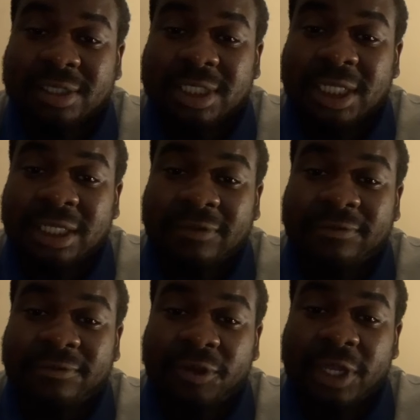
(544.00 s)
Tierney
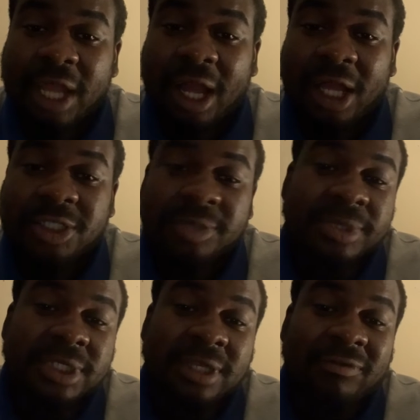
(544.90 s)
fully
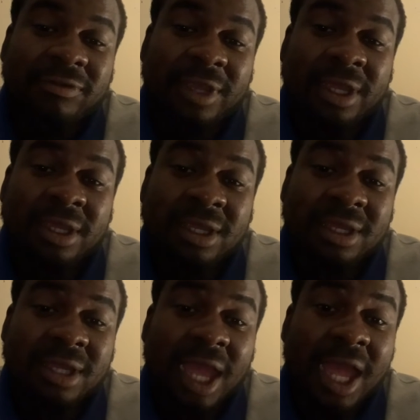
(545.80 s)
100% fit.
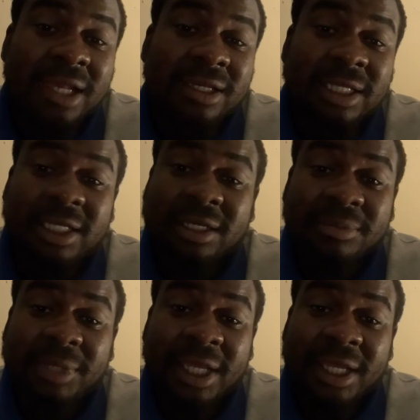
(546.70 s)
And he didn't
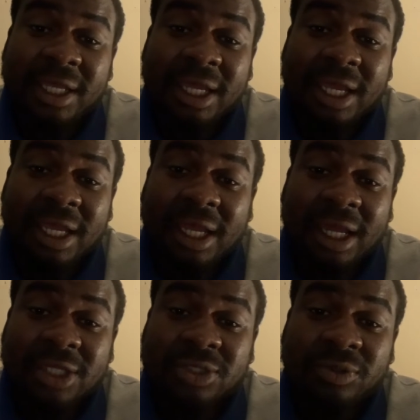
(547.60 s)
play
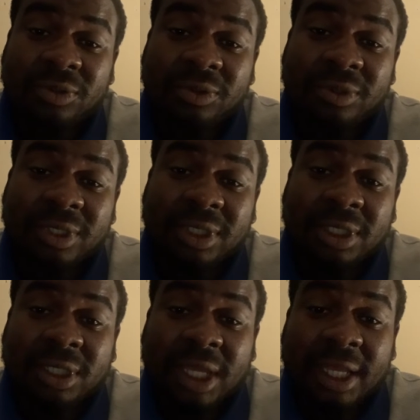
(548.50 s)
at all
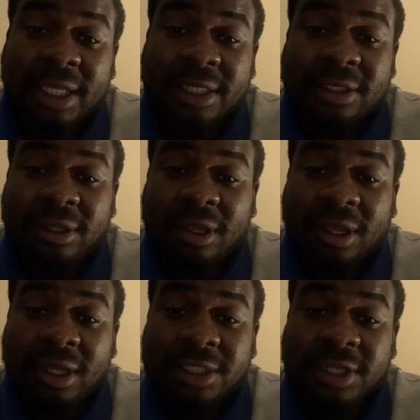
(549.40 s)
in
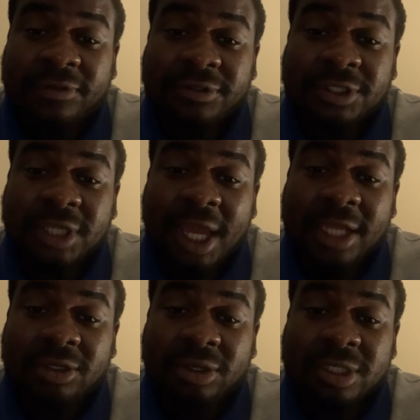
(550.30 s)
the Sheffield
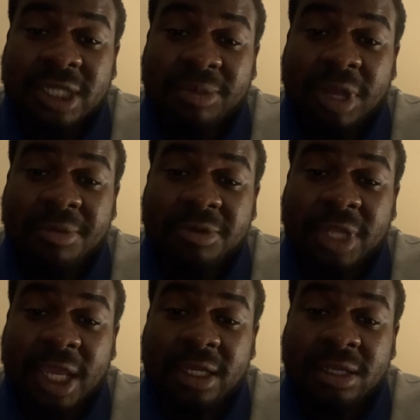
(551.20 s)
United loss at Bramall
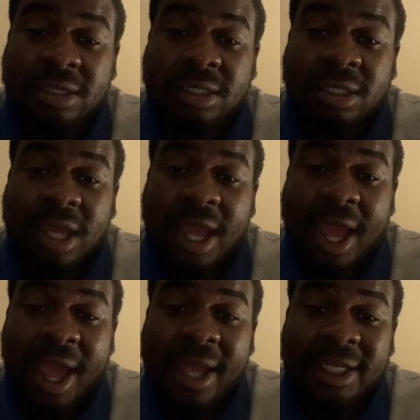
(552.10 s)
Lane.
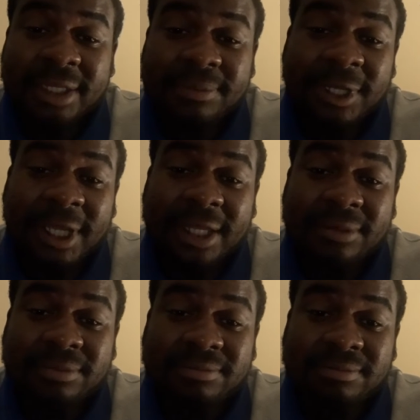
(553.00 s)
And he played...
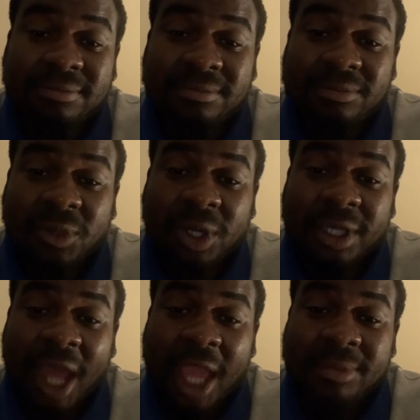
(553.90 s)

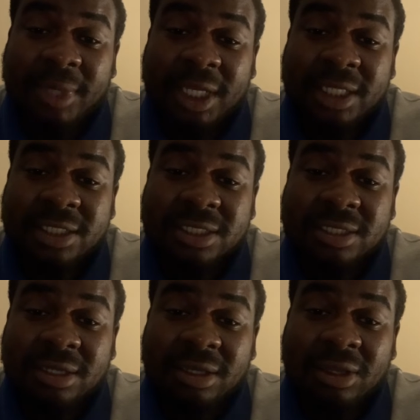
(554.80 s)
90 minutes
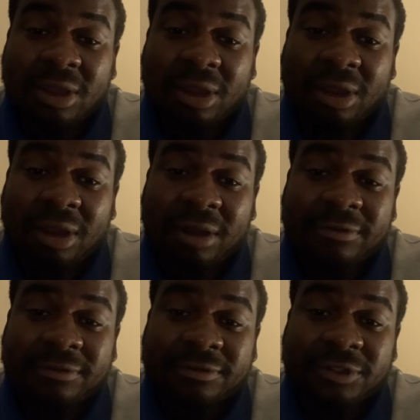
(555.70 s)
off
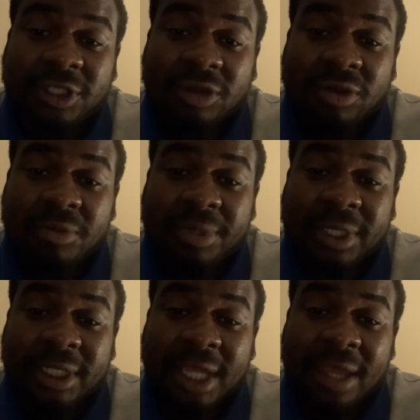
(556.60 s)
the Europa
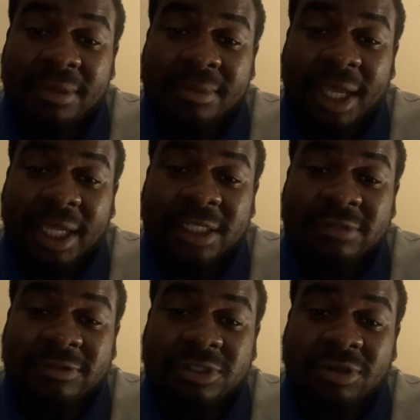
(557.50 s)
League game against
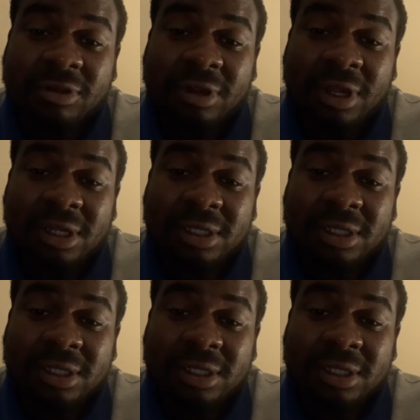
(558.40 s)
Vitória,